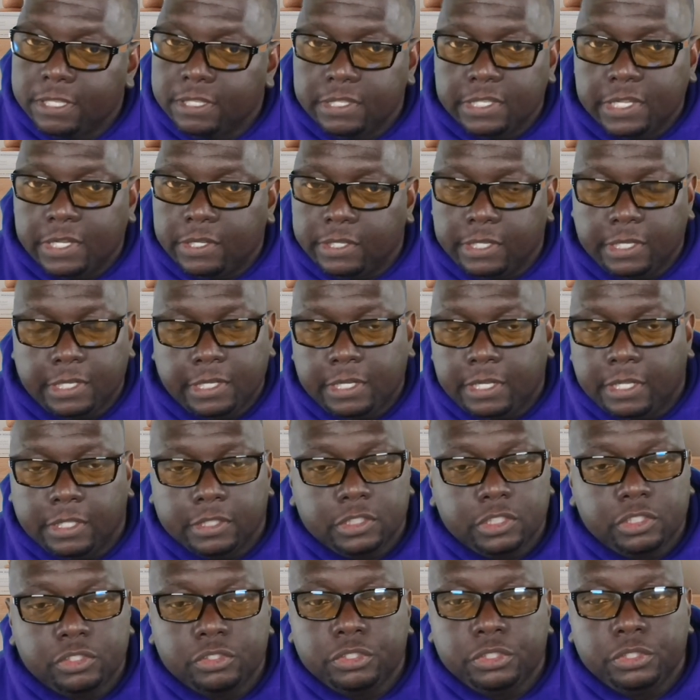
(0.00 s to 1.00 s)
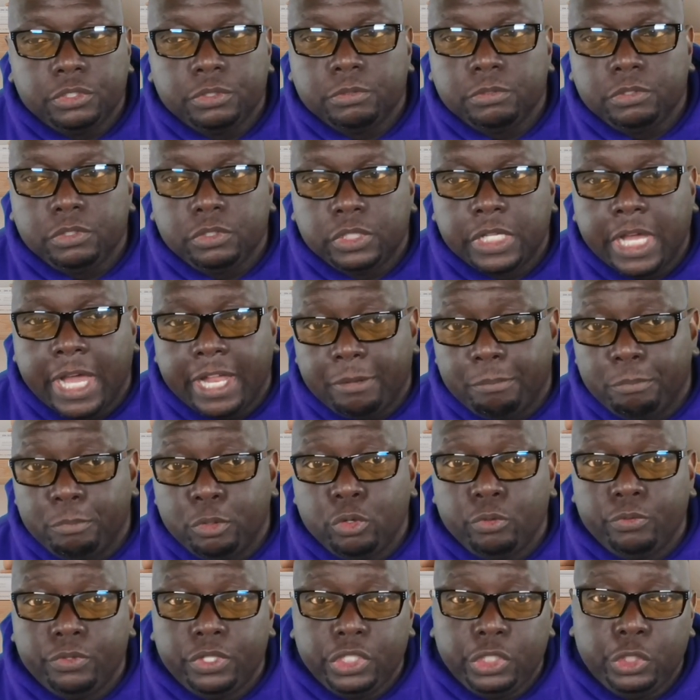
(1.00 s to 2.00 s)
no, no, no. You got to
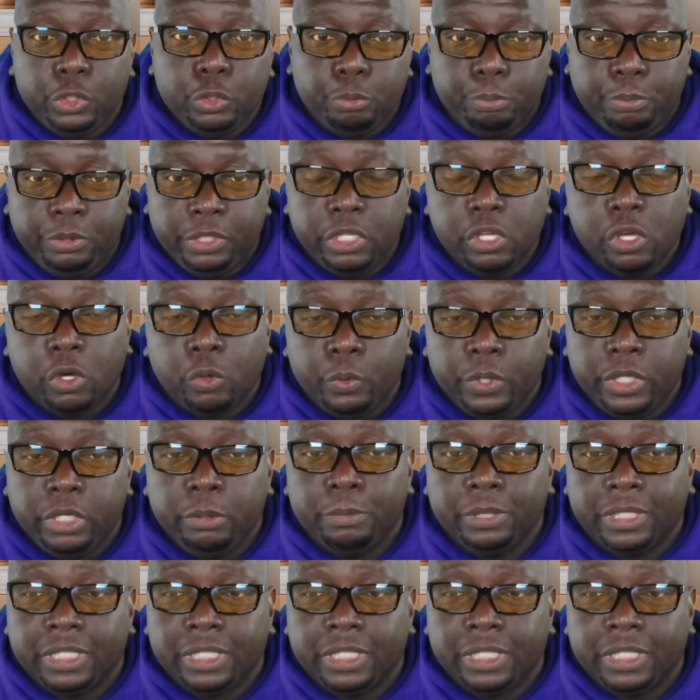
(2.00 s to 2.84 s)
move the UPoE,